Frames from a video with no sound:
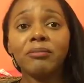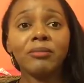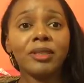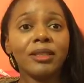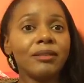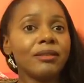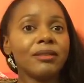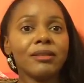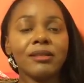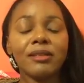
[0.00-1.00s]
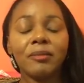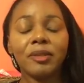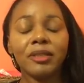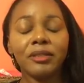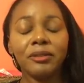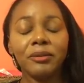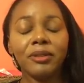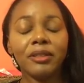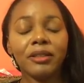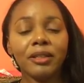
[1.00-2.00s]
but they didn't seem like they
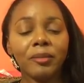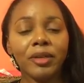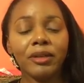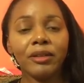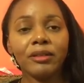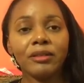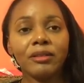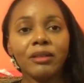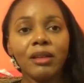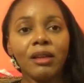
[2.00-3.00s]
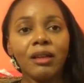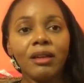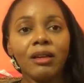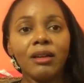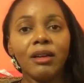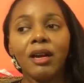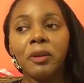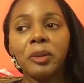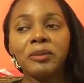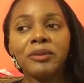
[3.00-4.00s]
knew anything about it.
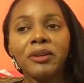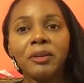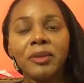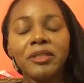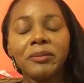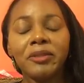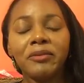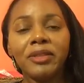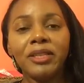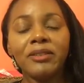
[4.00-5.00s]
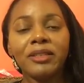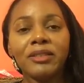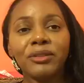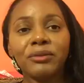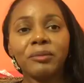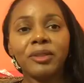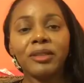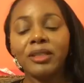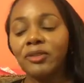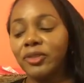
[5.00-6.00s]
I was talking about some of the videos I saw from
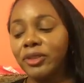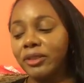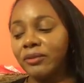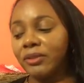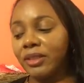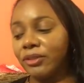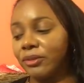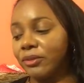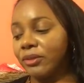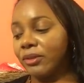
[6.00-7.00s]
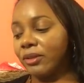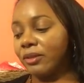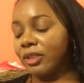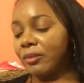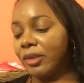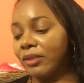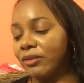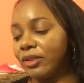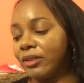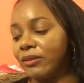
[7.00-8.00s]
the other chief that I showed you, the
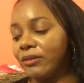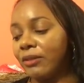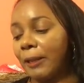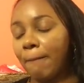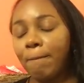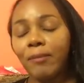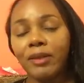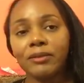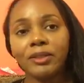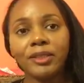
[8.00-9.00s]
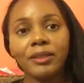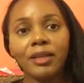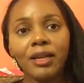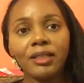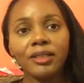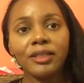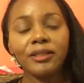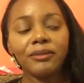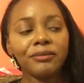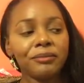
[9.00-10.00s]
male chief, the Cherokee
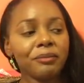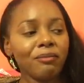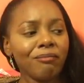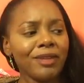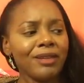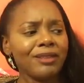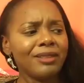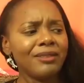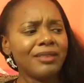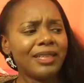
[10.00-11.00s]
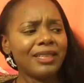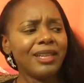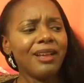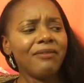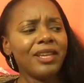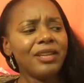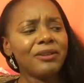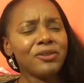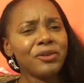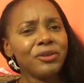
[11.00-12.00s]
chief. They were like, they got
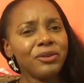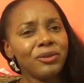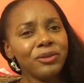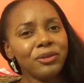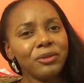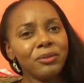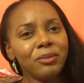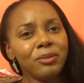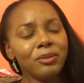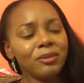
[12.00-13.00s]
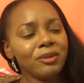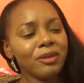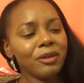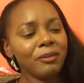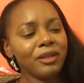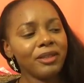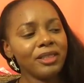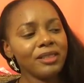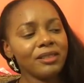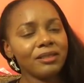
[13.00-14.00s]
videos on YouTube talking about
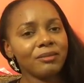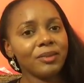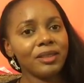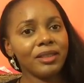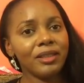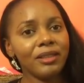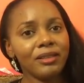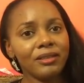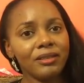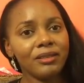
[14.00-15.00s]
us. I'm like, yeah.